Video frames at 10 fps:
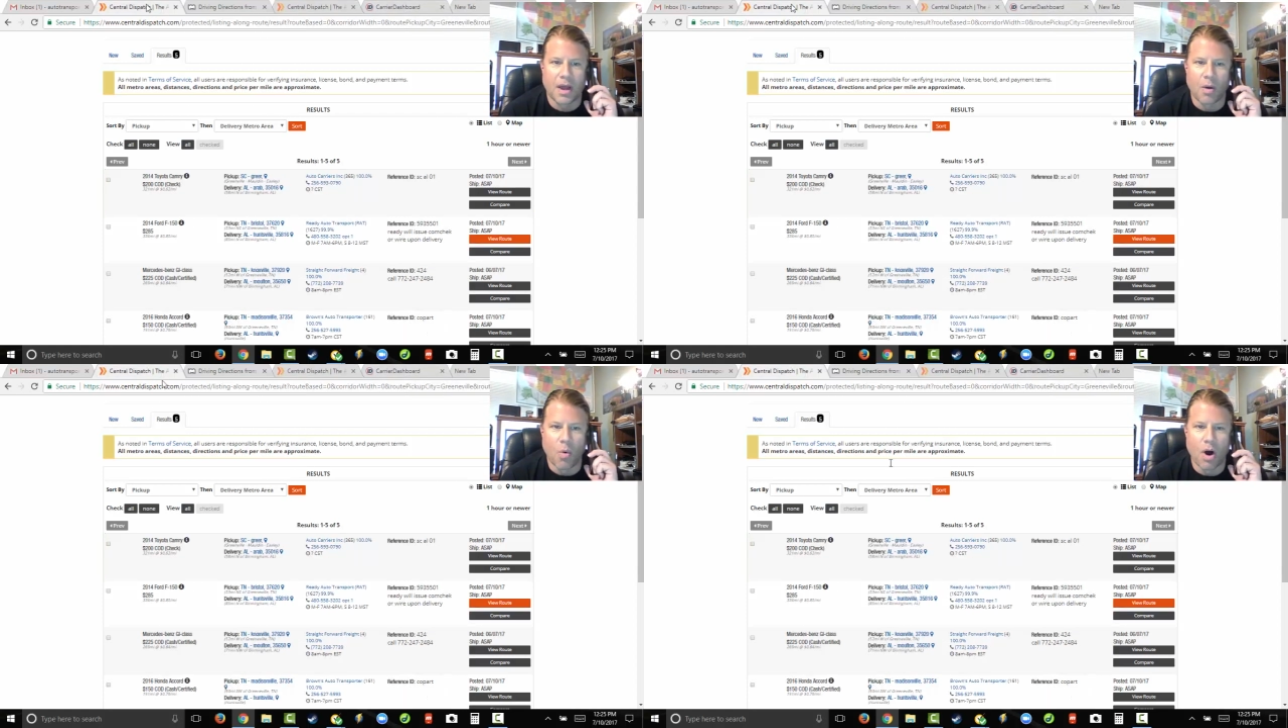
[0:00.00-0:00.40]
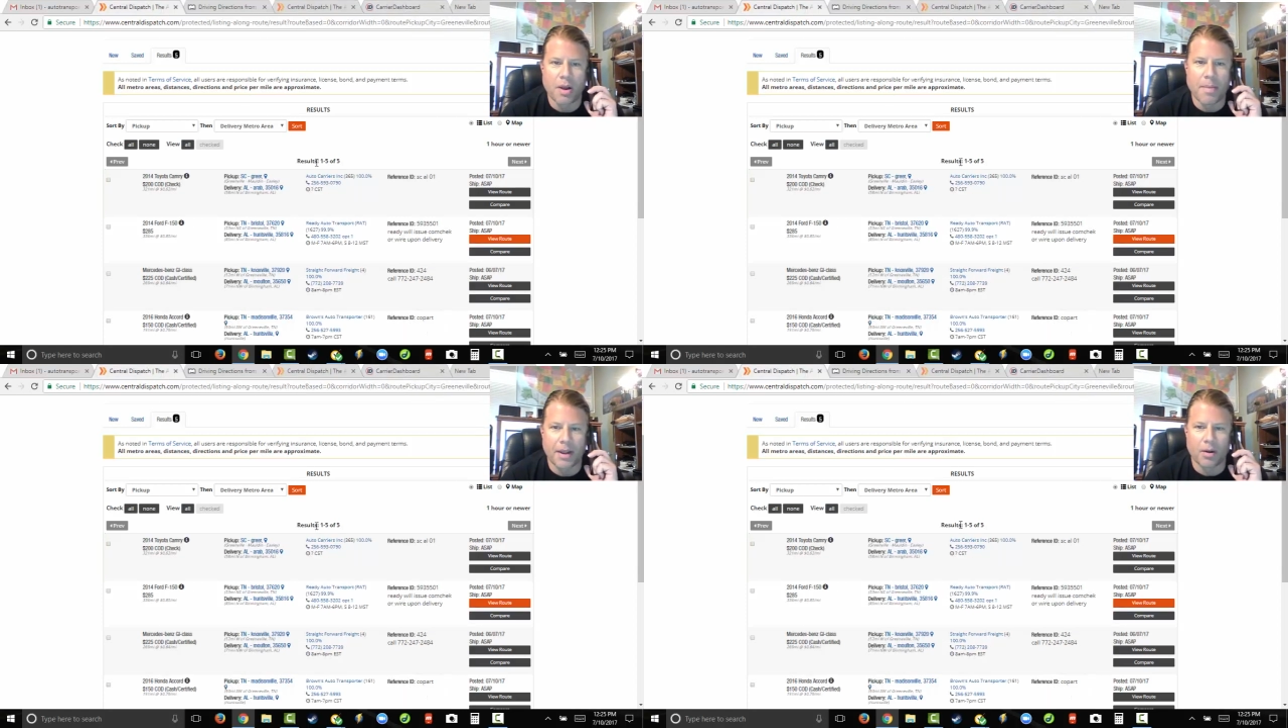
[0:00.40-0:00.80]
I want
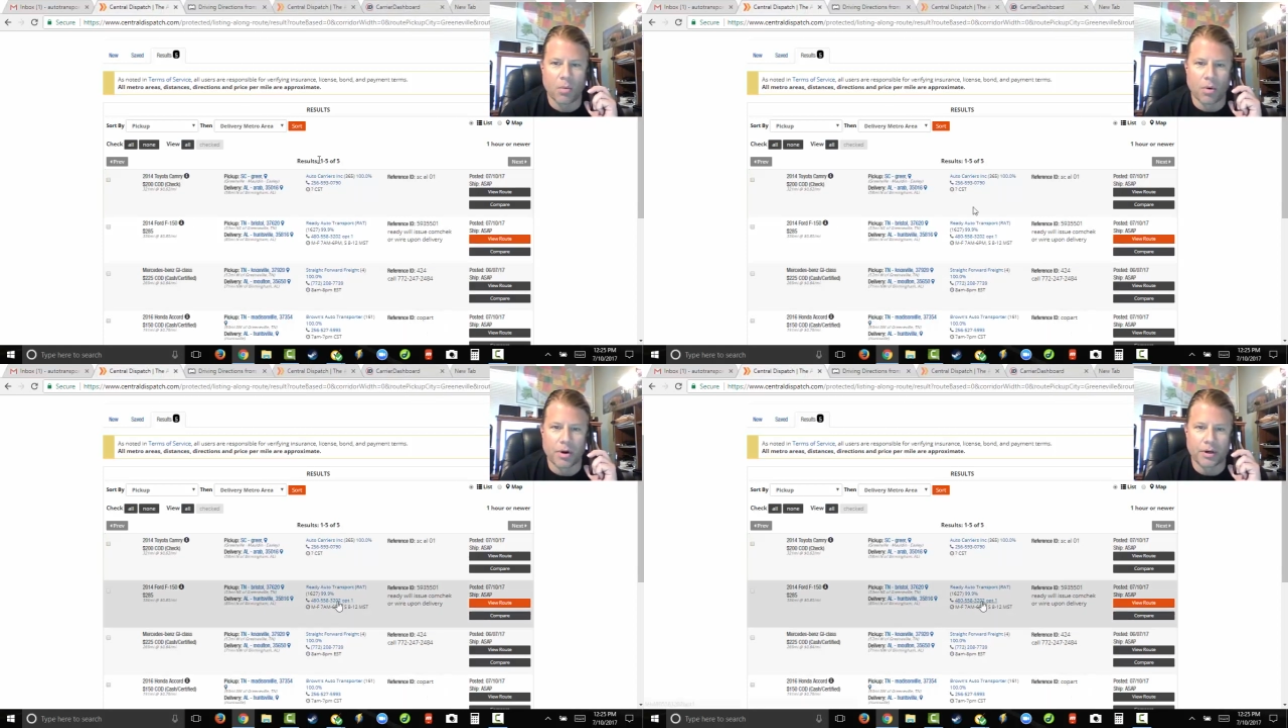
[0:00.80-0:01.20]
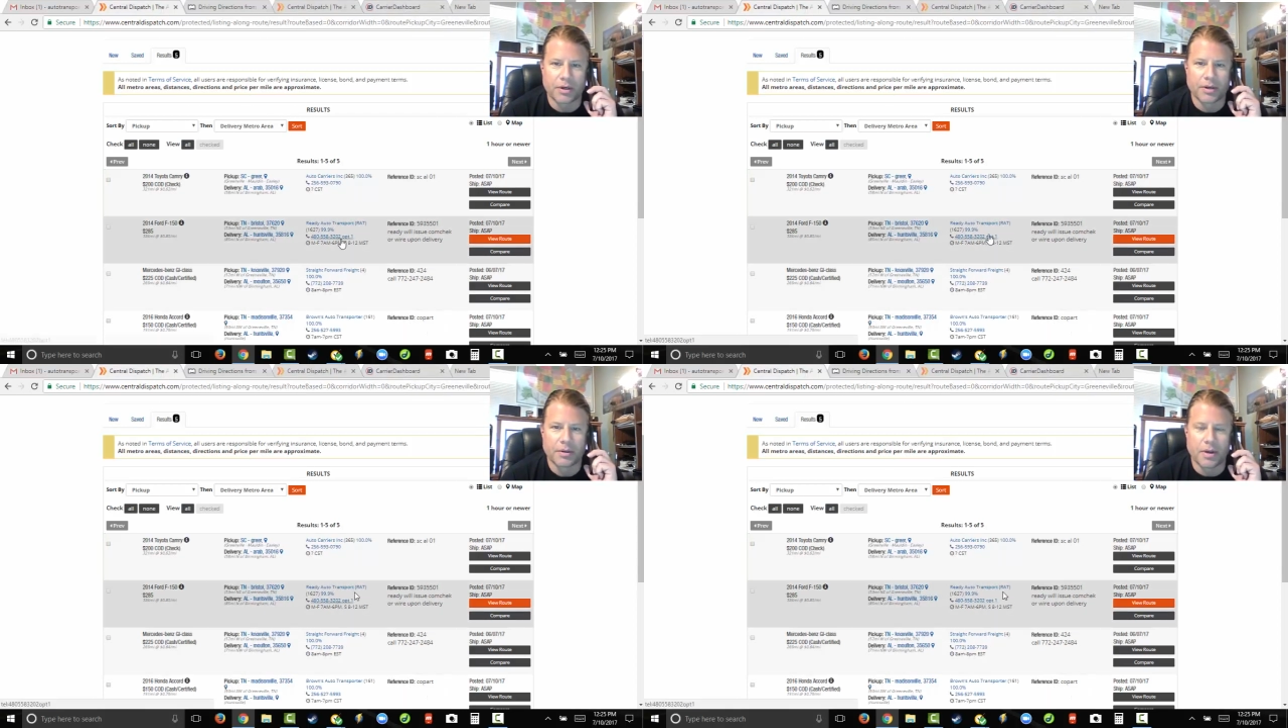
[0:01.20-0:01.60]
to make it
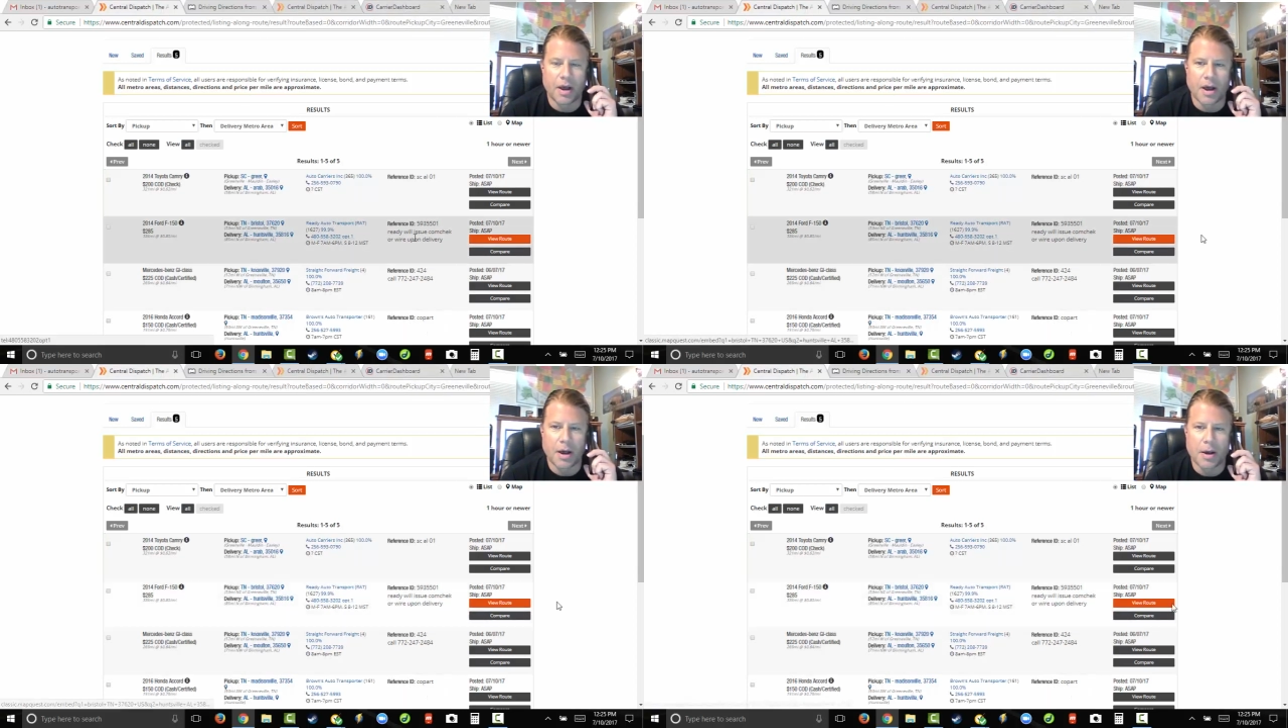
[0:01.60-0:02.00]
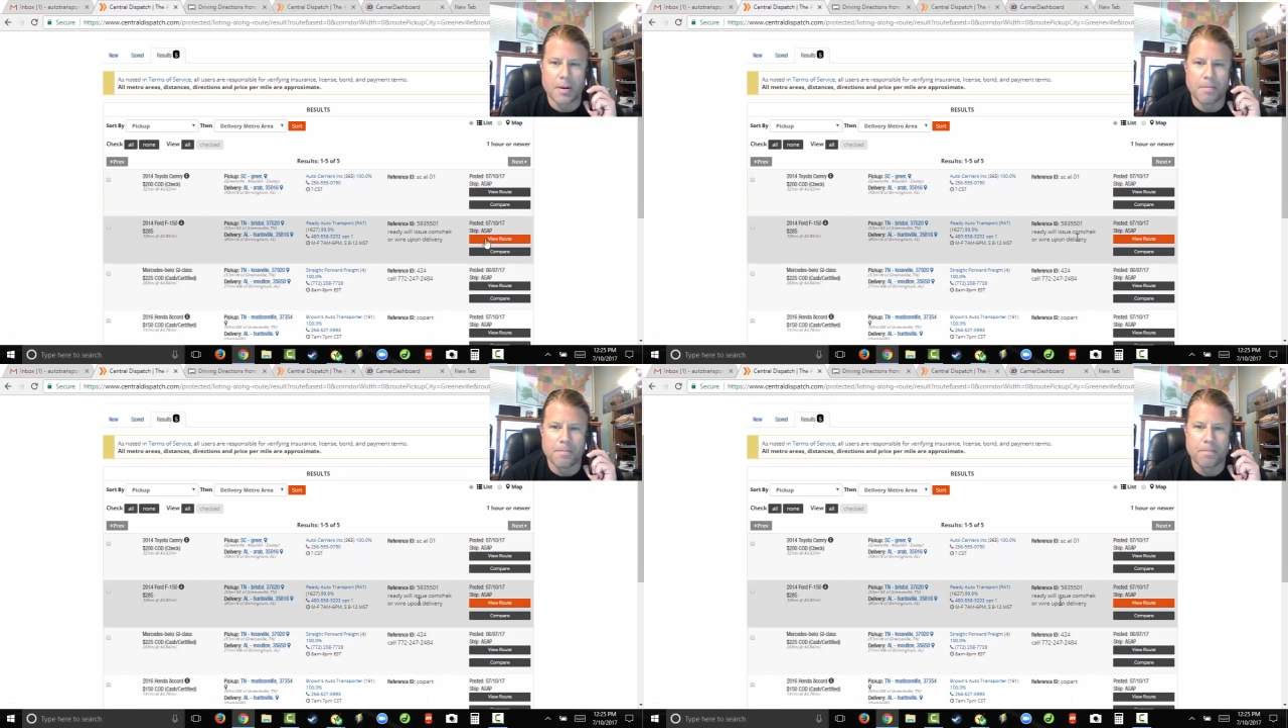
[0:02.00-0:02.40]
work.
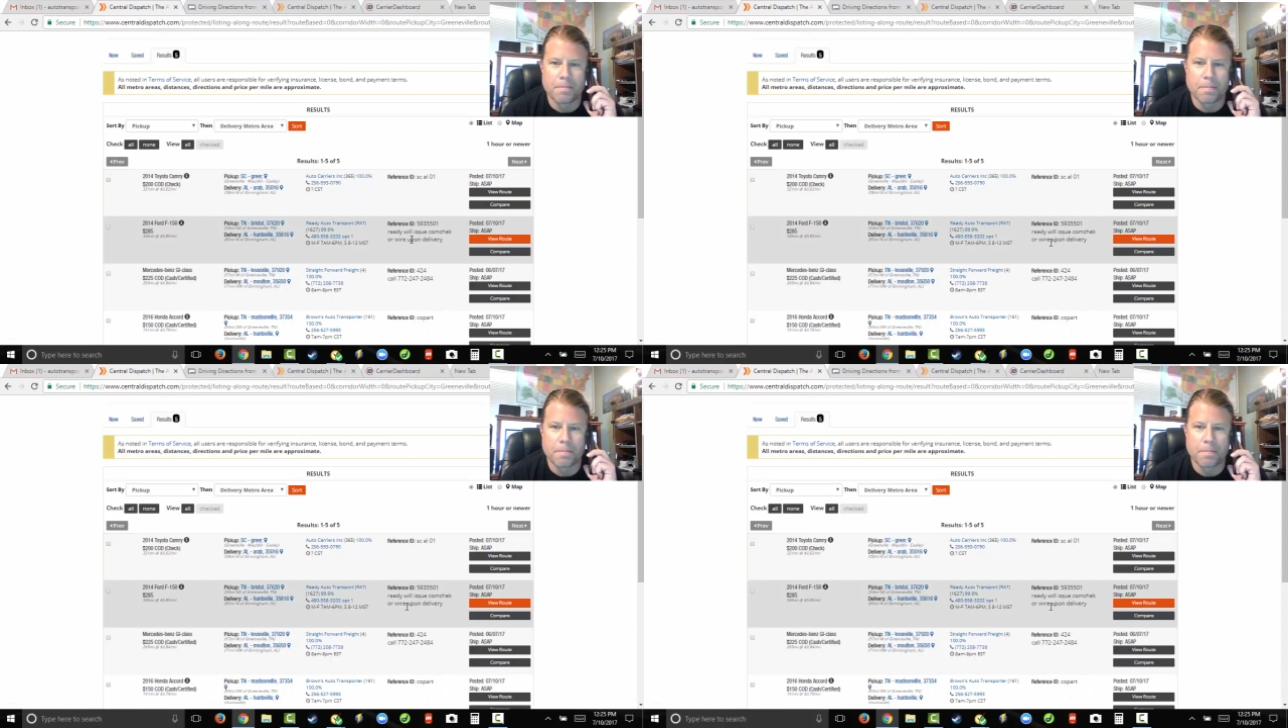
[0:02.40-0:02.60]
And